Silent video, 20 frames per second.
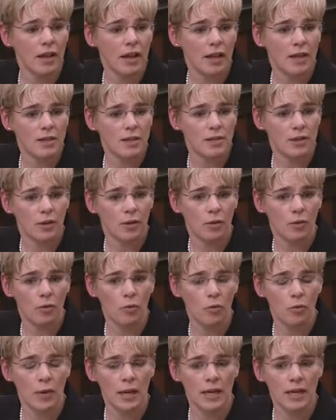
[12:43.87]
And so
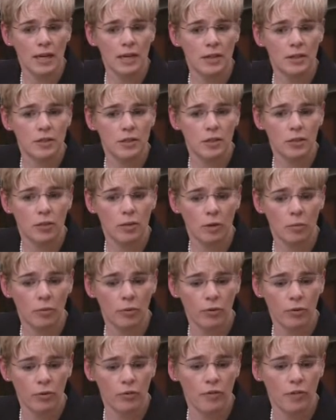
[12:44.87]
we needed to
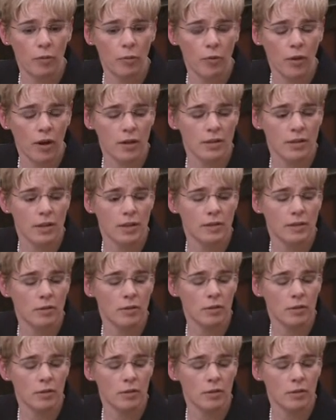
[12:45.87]
improve the process